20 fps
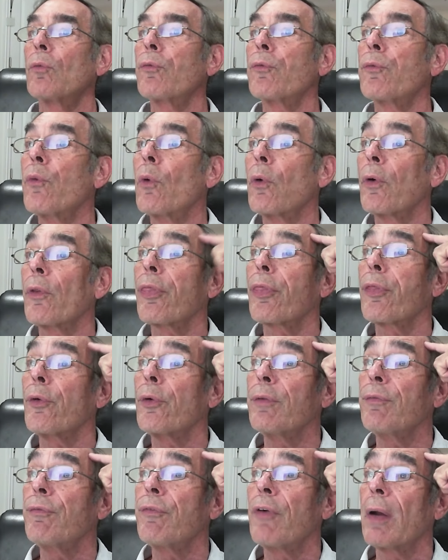for
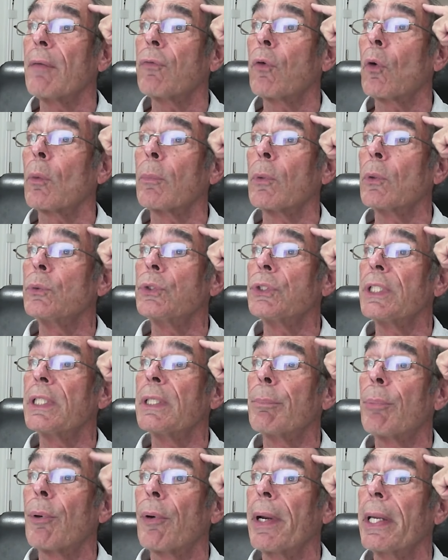35 hormones in the
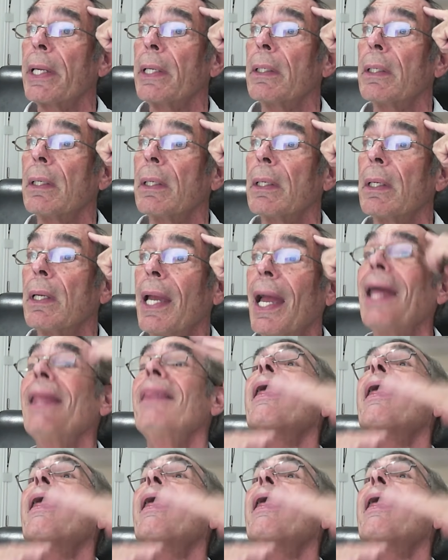brain, and